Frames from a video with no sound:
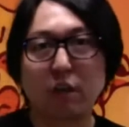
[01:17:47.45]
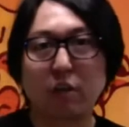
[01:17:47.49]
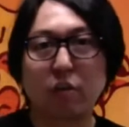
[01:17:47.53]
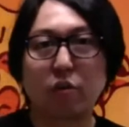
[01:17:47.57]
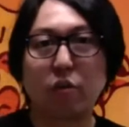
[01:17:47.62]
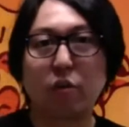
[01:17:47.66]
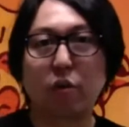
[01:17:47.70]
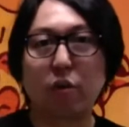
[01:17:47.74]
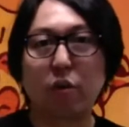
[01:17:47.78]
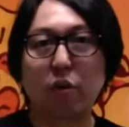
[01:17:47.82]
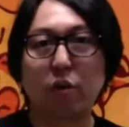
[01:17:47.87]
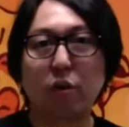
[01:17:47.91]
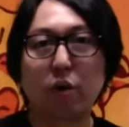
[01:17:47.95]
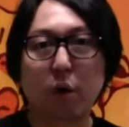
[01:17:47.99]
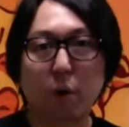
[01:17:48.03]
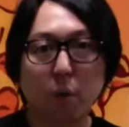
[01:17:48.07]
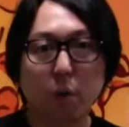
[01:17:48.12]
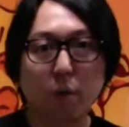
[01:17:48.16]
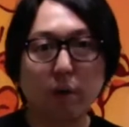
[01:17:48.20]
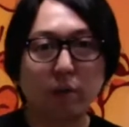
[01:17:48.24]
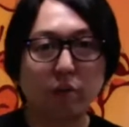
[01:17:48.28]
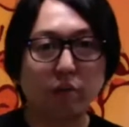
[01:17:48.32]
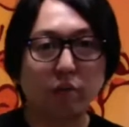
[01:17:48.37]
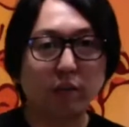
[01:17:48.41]
So
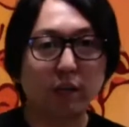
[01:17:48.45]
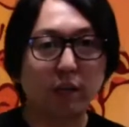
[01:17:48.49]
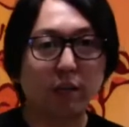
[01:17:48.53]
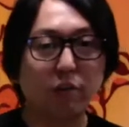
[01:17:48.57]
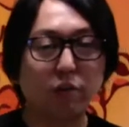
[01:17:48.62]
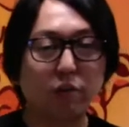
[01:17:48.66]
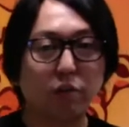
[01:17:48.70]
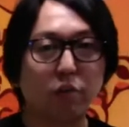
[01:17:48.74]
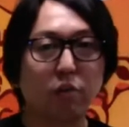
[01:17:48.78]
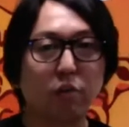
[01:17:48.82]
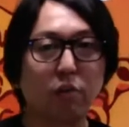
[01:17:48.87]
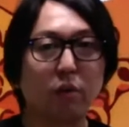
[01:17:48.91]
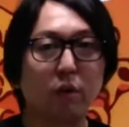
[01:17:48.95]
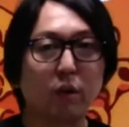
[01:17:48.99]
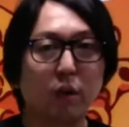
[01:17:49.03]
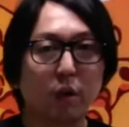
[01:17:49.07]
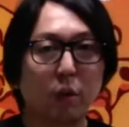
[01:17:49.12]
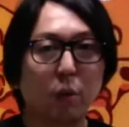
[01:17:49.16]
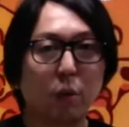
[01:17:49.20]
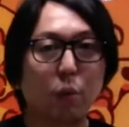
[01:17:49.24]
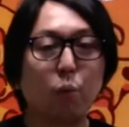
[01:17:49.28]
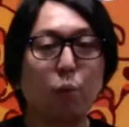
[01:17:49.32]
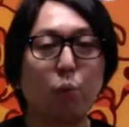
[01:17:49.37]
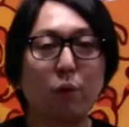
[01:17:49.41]
always nice to
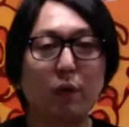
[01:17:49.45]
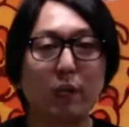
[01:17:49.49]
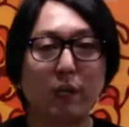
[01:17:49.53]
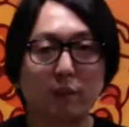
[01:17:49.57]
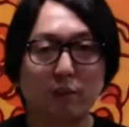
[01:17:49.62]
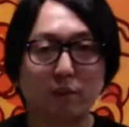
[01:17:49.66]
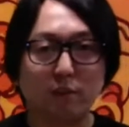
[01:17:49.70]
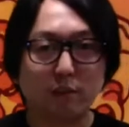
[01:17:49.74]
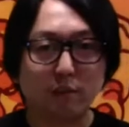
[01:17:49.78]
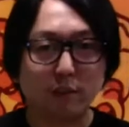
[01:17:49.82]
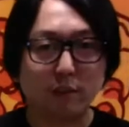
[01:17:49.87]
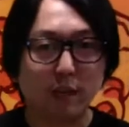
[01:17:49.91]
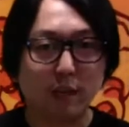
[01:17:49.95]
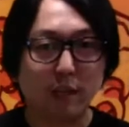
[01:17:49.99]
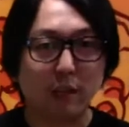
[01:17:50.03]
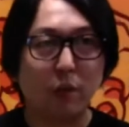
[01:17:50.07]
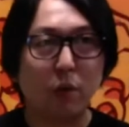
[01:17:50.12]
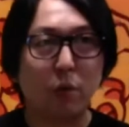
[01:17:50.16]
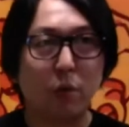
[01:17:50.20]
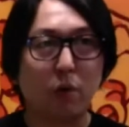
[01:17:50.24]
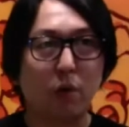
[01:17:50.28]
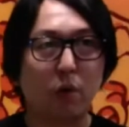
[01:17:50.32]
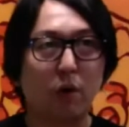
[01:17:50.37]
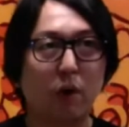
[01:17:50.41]
reset
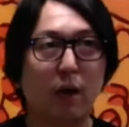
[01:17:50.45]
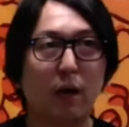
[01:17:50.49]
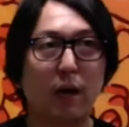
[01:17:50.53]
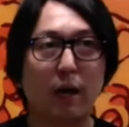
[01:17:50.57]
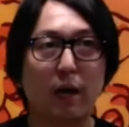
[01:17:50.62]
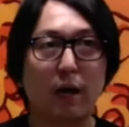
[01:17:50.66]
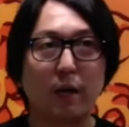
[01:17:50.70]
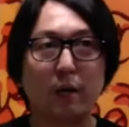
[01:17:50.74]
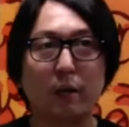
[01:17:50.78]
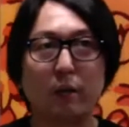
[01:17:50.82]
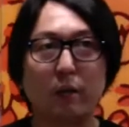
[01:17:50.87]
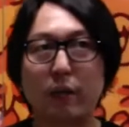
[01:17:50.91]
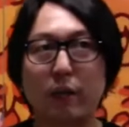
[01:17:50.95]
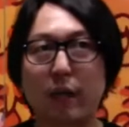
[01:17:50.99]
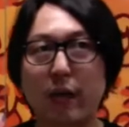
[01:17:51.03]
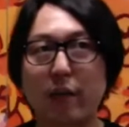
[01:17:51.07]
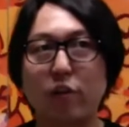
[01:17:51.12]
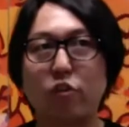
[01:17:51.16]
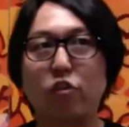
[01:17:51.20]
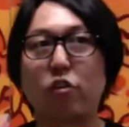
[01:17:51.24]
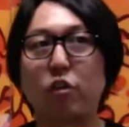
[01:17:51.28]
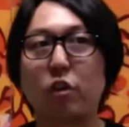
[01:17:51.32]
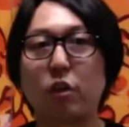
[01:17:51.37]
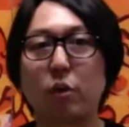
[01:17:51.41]
your
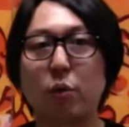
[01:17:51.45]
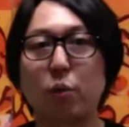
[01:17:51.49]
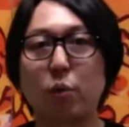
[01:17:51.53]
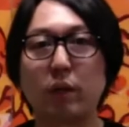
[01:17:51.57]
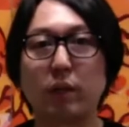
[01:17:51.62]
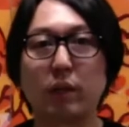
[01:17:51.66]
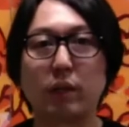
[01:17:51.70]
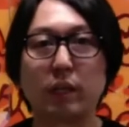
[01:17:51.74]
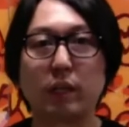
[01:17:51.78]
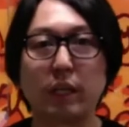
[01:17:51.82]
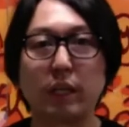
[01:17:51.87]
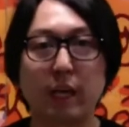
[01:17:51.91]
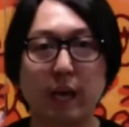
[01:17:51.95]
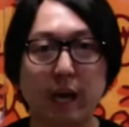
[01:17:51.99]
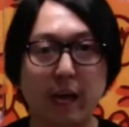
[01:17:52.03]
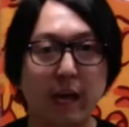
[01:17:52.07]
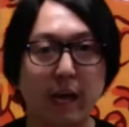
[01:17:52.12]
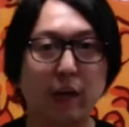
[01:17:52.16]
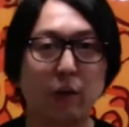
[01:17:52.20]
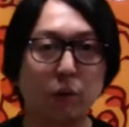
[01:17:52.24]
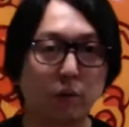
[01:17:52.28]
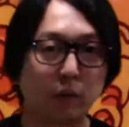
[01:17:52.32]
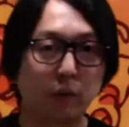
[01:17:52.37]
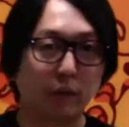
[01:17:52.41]
edge with the
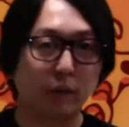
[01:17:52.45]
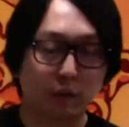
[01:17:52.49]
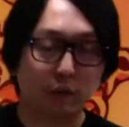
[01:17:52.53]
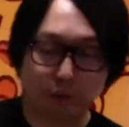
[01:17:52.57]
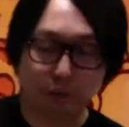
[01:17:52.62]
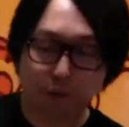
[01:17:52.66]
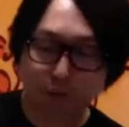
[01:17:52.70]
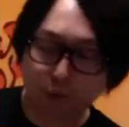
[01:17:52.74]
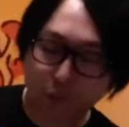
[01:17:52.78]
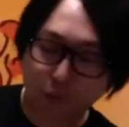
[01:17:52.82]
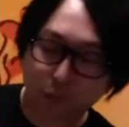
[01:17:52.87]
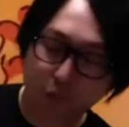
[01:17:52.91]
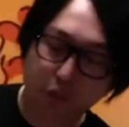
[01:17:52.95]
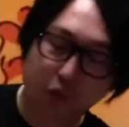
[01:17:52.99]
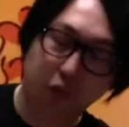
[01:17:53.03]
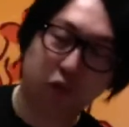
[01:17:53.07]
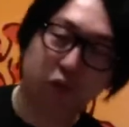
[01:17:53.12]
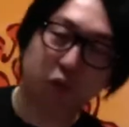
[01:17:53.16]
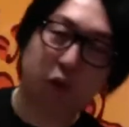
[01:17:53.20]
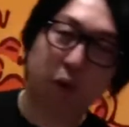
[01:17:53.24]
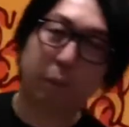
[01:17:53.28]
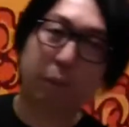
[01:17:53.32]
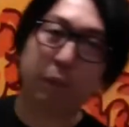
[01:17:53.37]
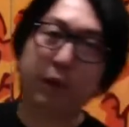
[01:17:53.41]
angle that you want to
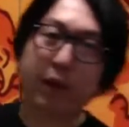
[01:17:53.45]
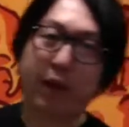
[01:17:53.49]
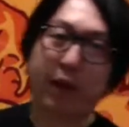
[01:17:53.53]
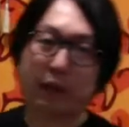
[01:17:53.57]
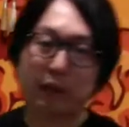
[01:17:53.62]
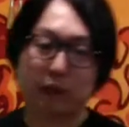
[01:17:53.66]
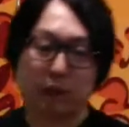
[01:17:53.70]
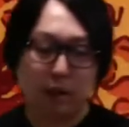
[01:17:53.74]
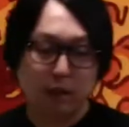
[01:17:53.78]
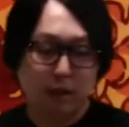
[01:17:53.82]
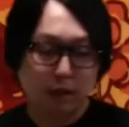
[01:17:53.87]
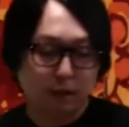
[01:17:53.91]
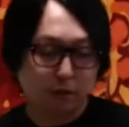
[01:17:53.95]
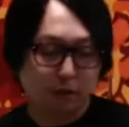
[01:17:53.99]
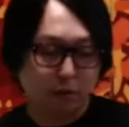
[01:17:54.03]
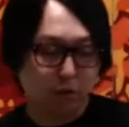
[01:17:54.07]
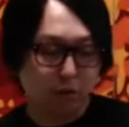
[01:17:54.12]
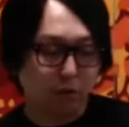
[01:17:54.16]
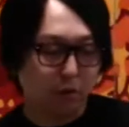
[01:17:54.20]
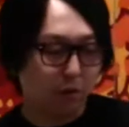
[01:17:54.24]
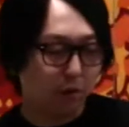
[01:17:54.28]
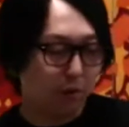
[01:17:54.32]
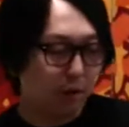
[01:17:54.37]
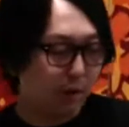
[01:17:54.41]
sharpen at.
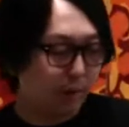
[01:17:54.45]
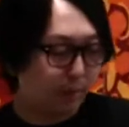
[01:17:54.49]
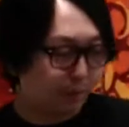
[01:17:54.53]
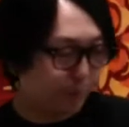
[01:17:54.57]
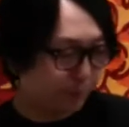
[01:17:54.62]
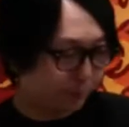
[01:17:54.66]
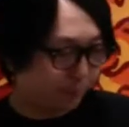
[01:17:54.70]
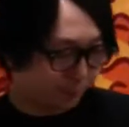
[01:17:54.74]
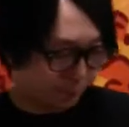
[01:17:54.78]
So